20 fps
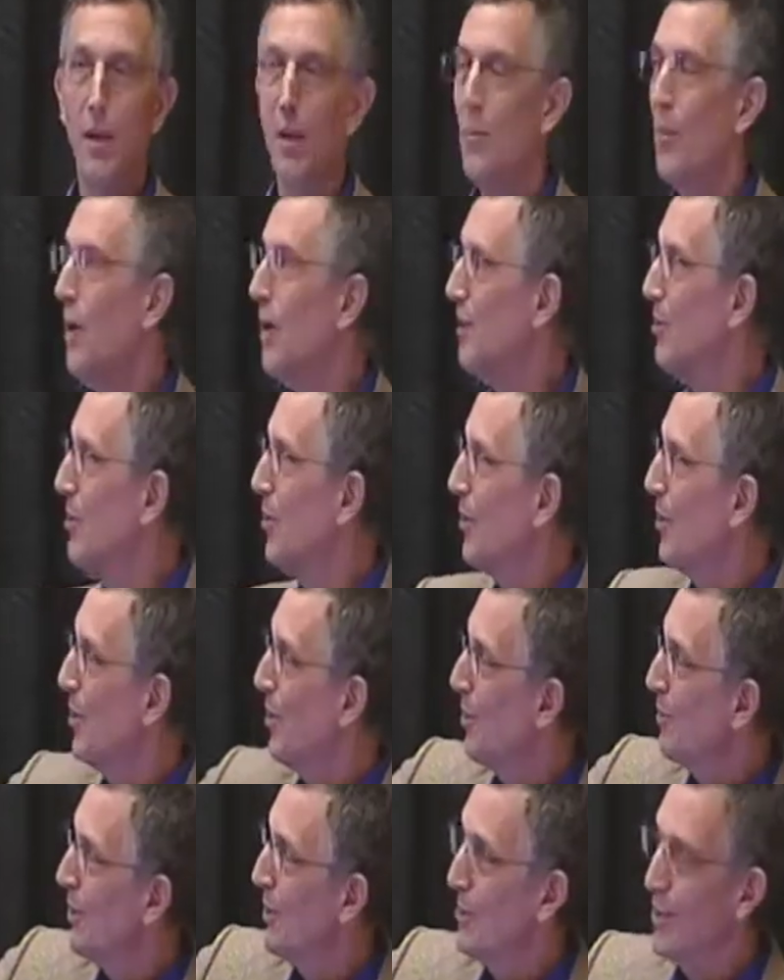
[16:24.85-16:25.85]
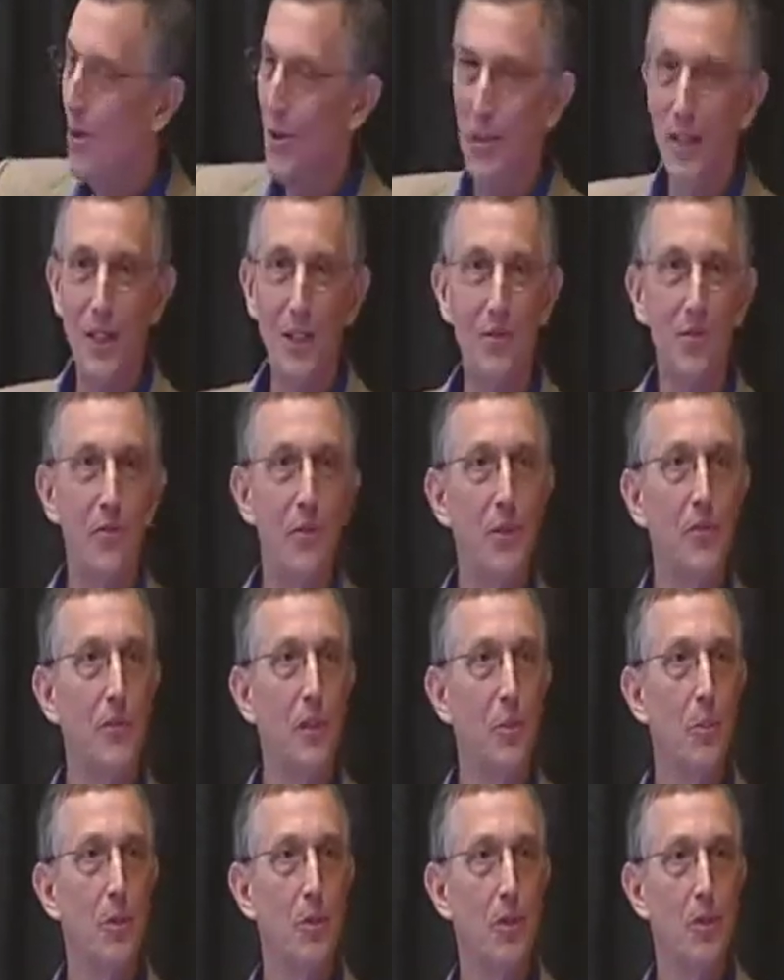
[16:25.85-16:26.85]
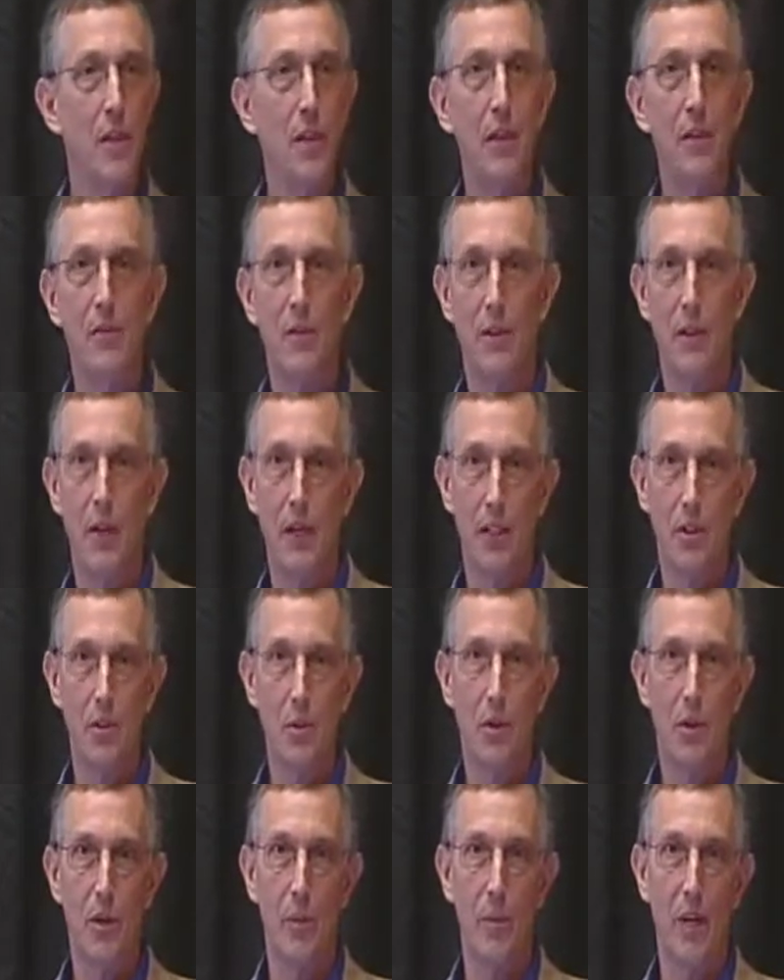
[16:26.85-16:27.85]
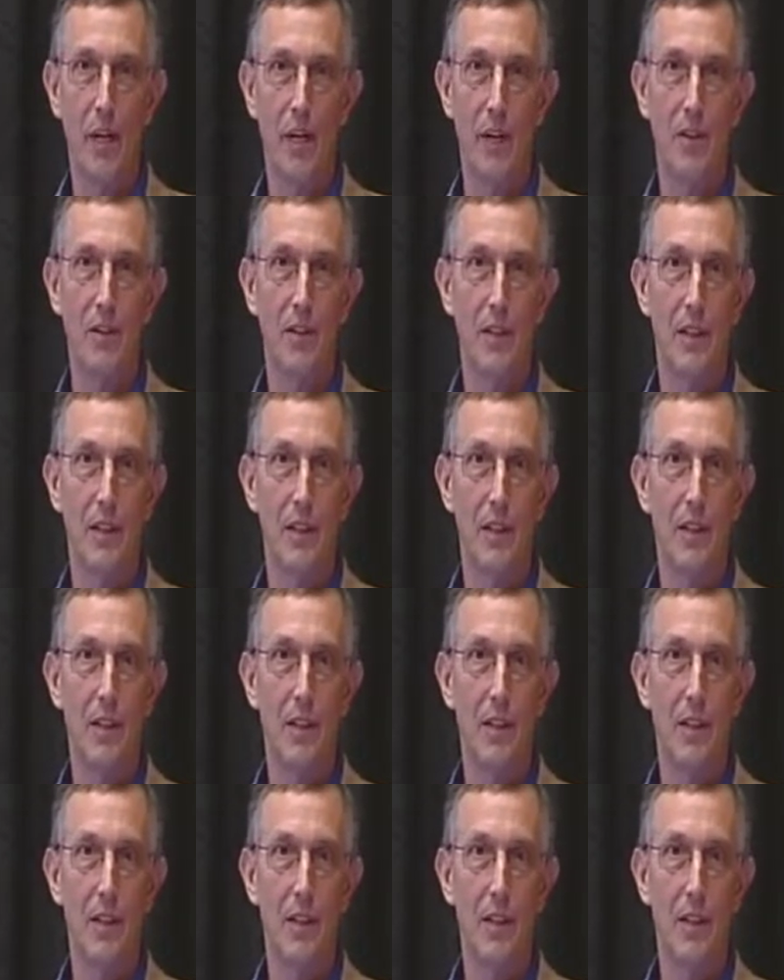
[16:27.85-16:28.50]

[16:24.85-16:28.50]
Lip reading: but you can only turn on 50% of the lights automatically.